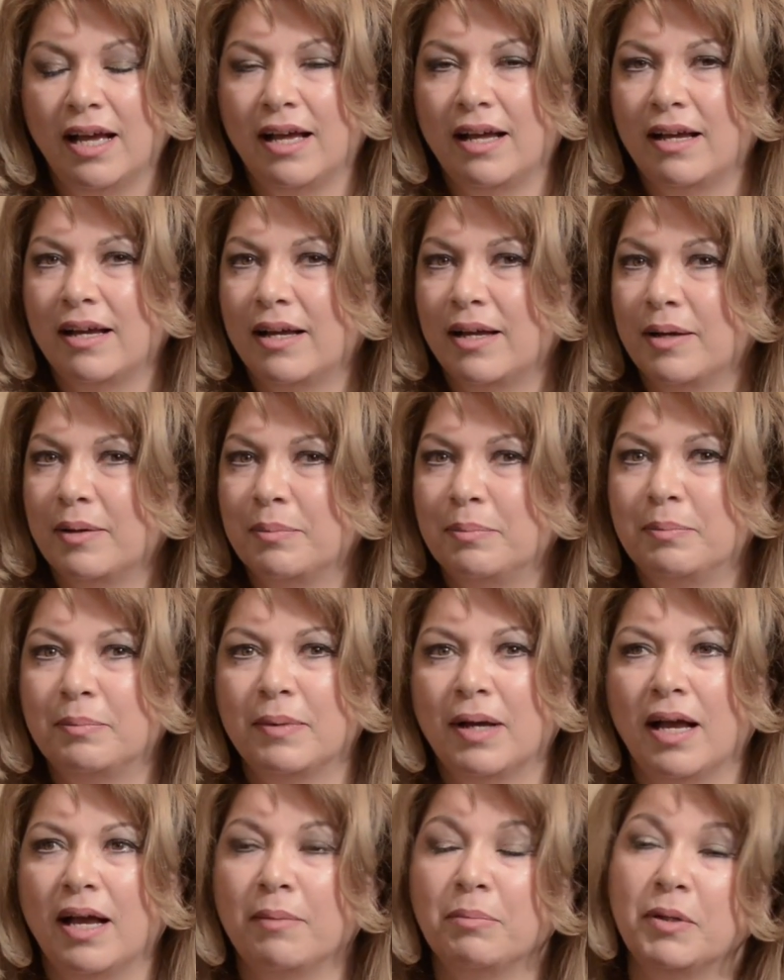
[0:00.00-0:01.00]

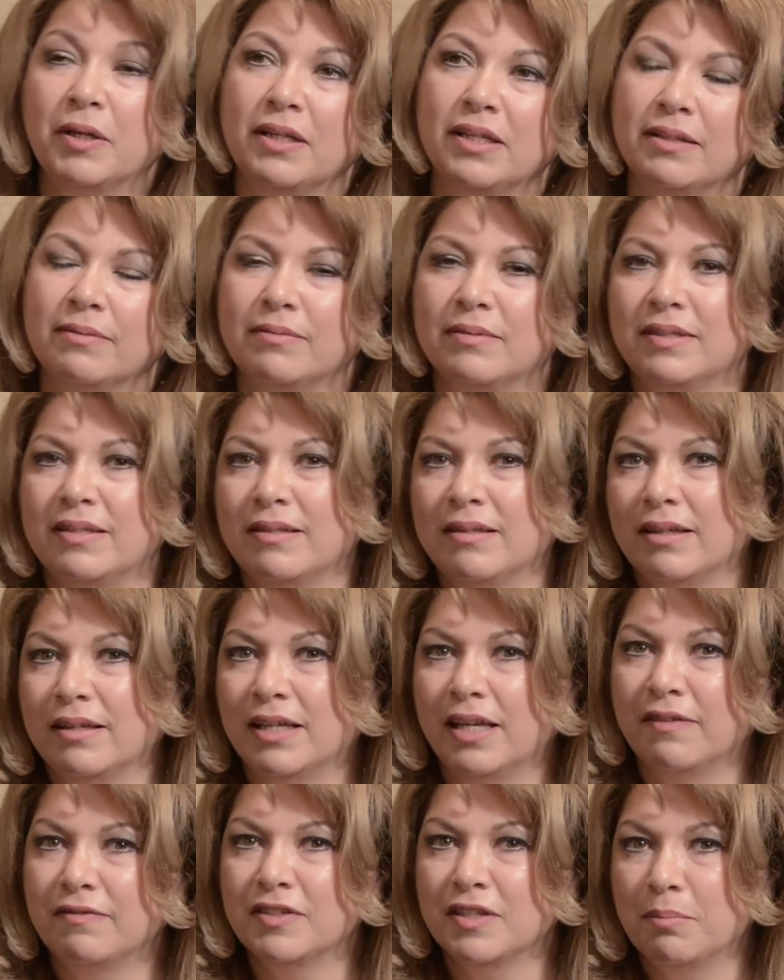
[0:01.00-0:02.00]
I'm going to
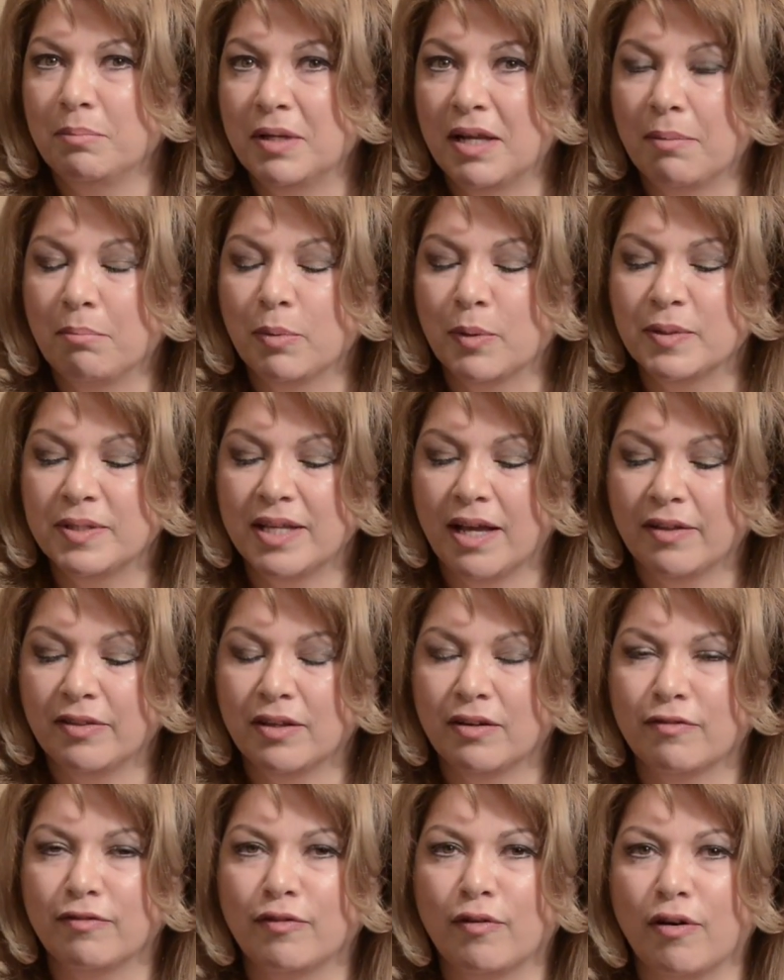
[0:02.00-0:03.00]
give some numbers out
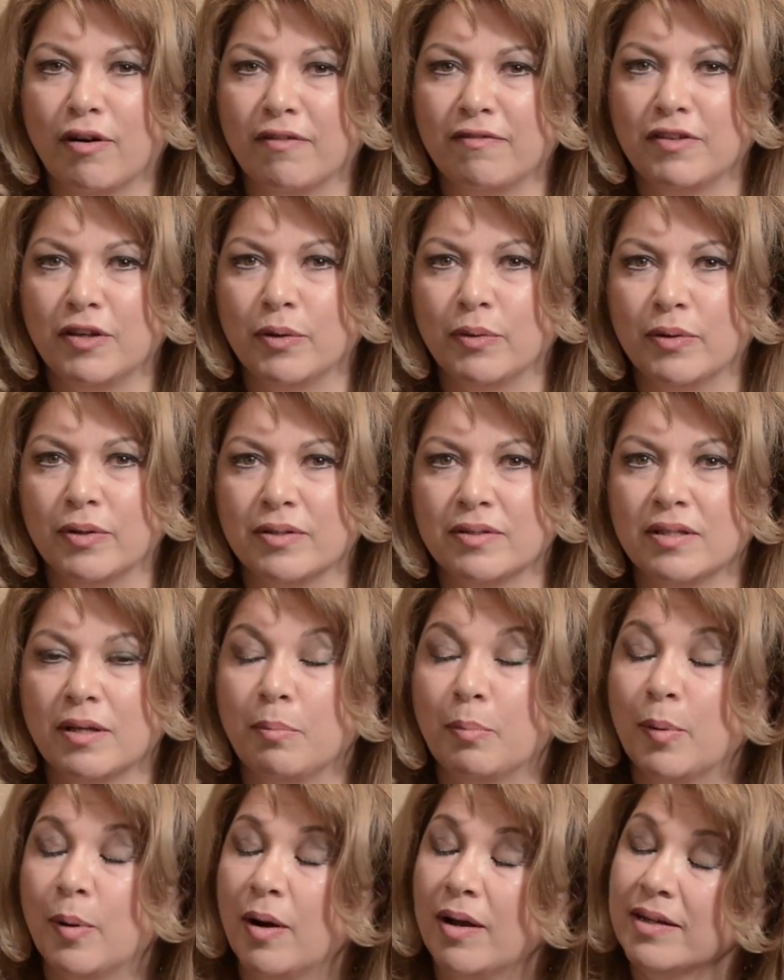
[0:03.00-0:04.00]
there for our viewers.
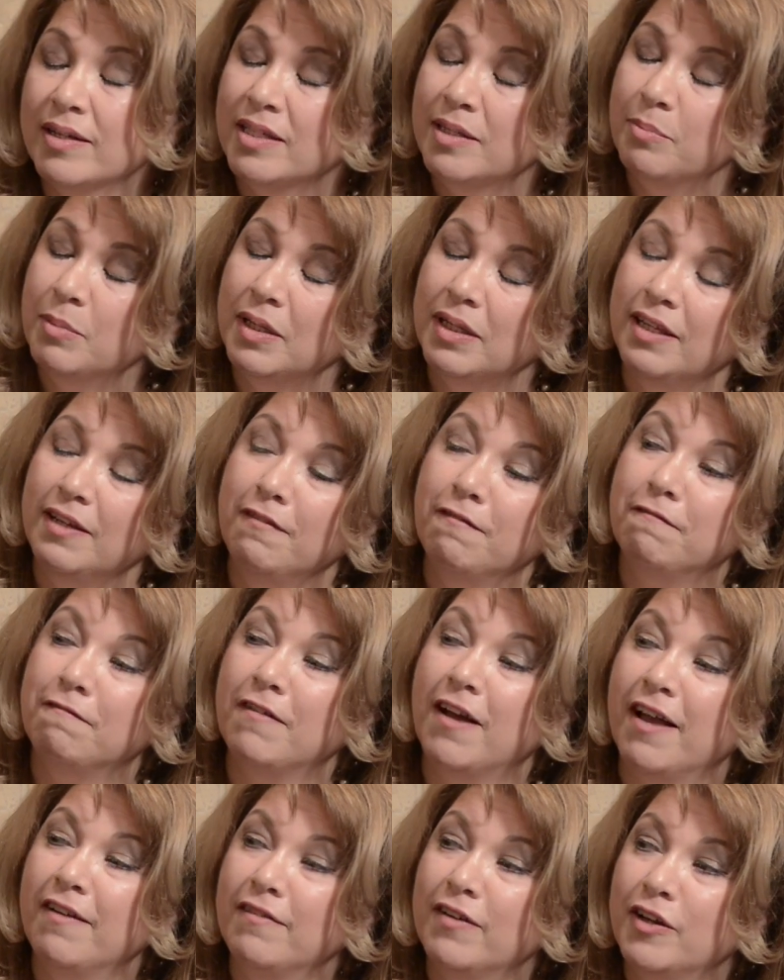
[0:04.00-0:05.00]
Approximately
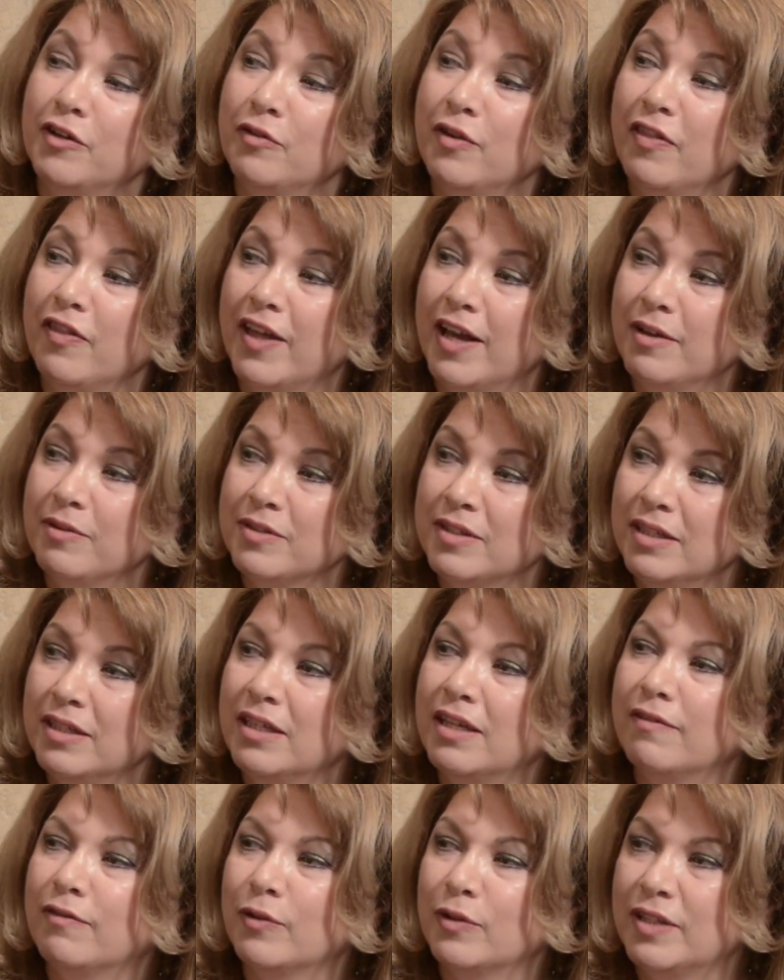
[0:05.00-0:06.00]

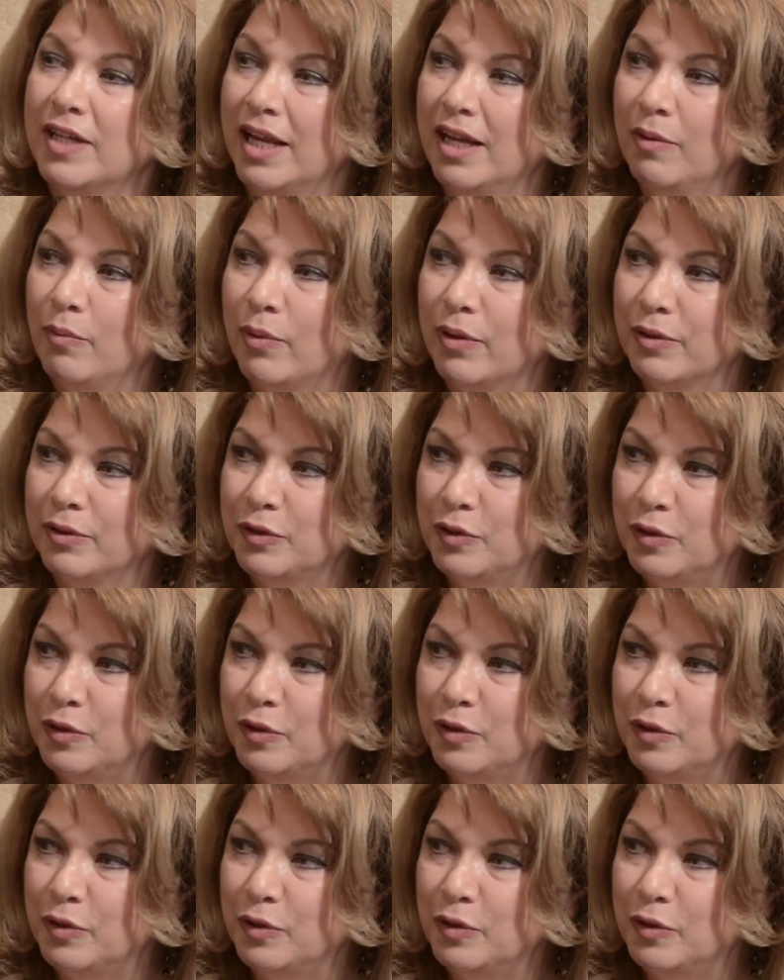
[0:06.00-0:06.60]
500,000, give or take 1 or